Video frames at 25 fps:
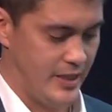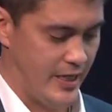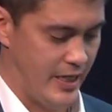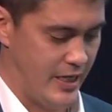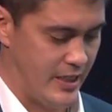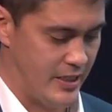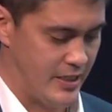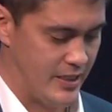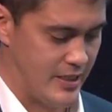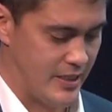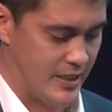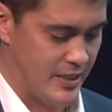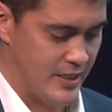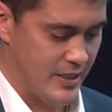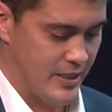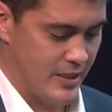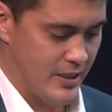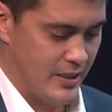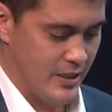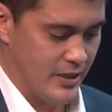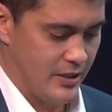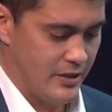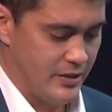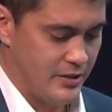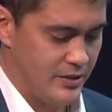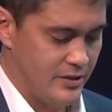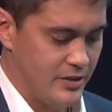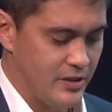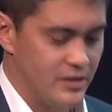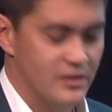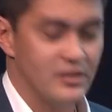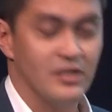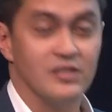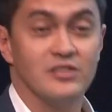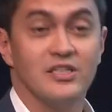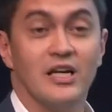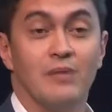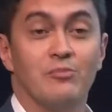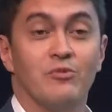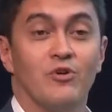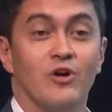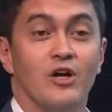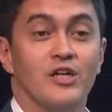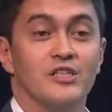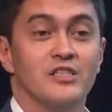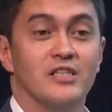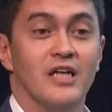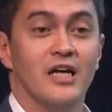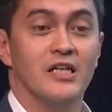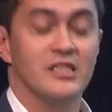And to
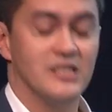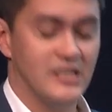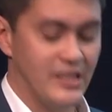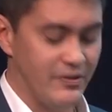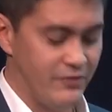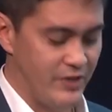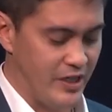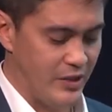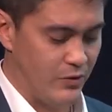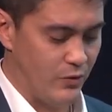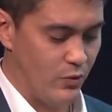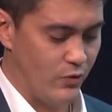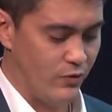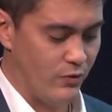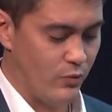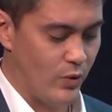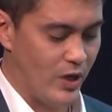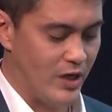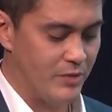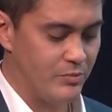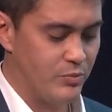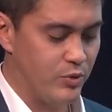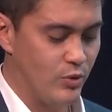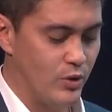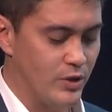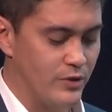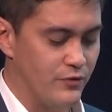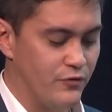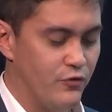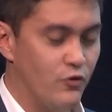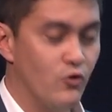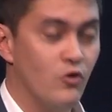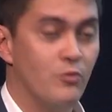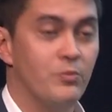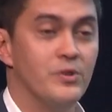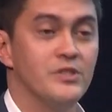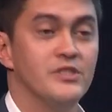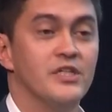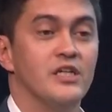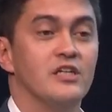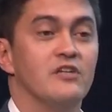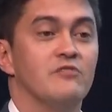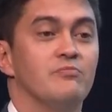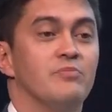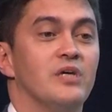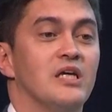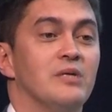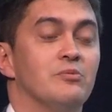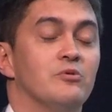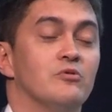summarise that, 71.4%
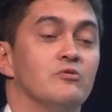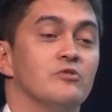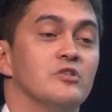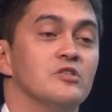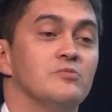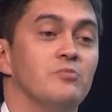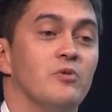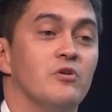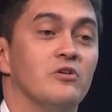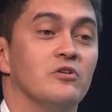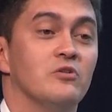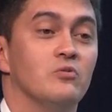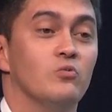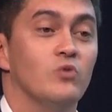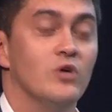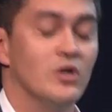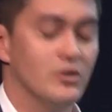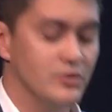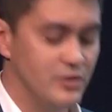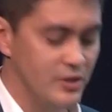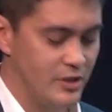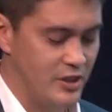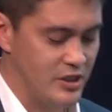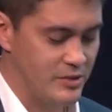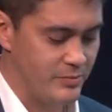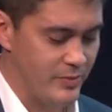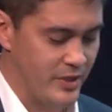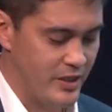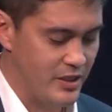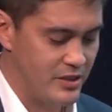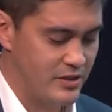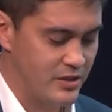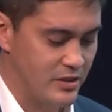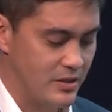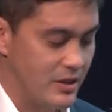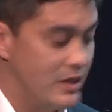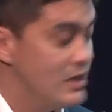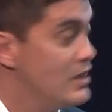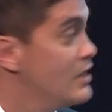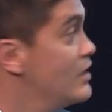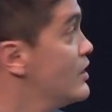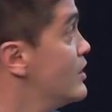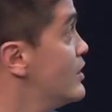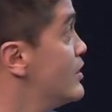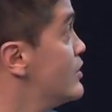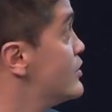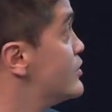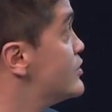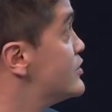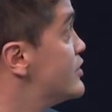of people responded well to this medicine.
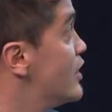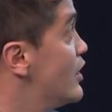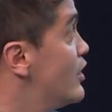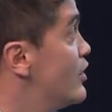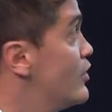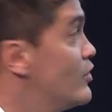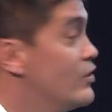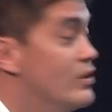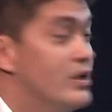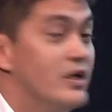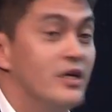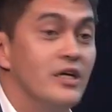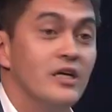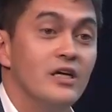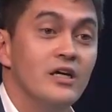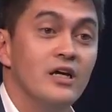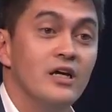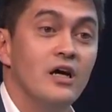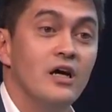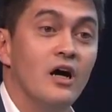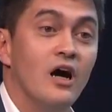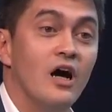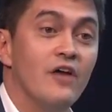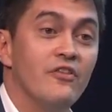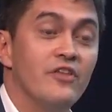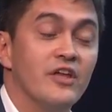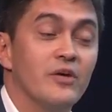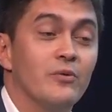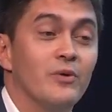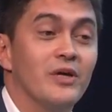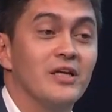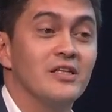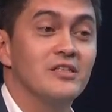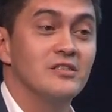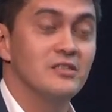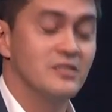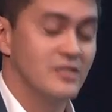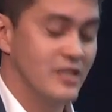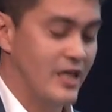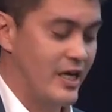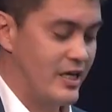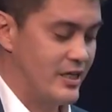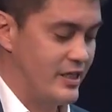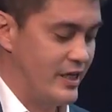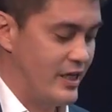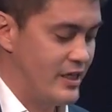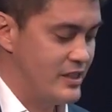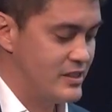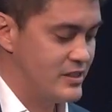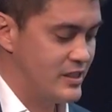So I think we can say
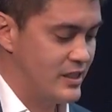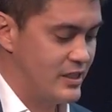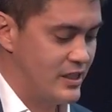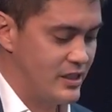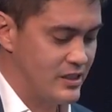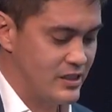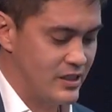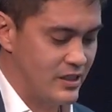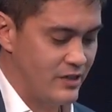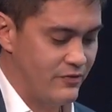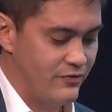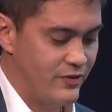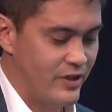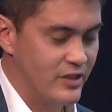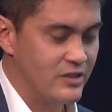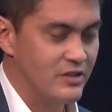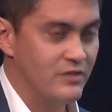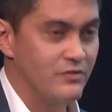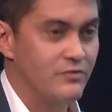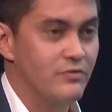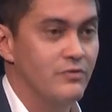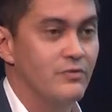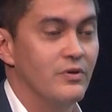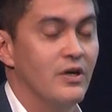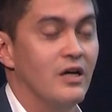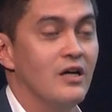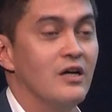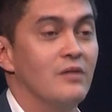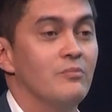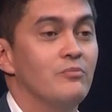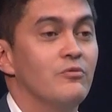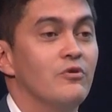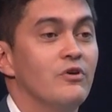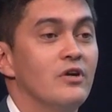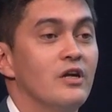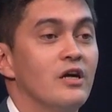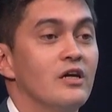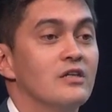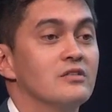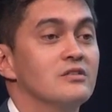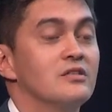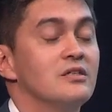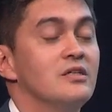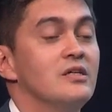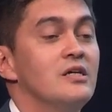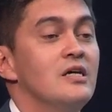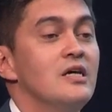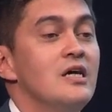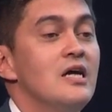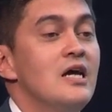yes, it is an effective product,
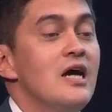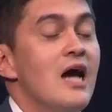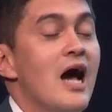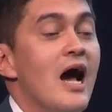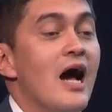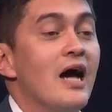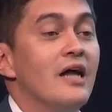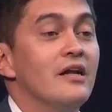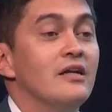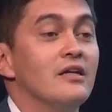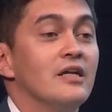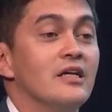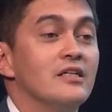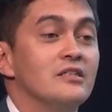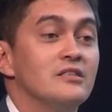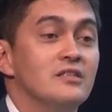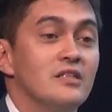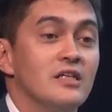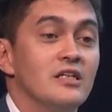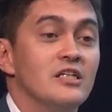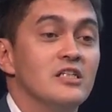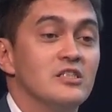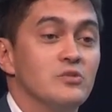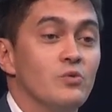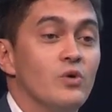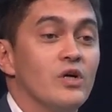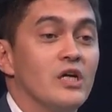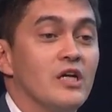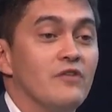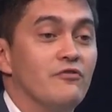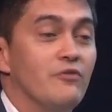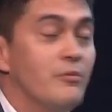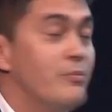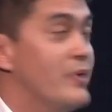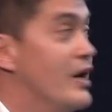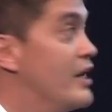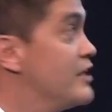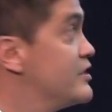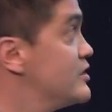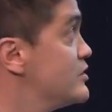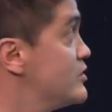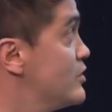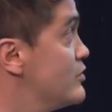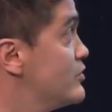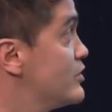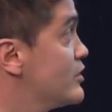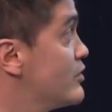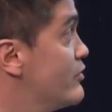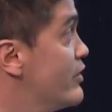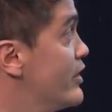and it is working for patients
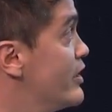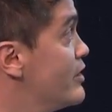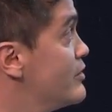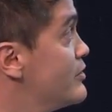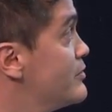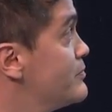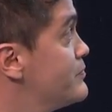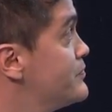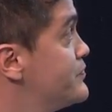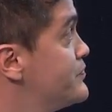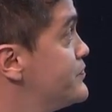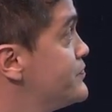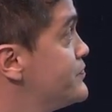on the ground.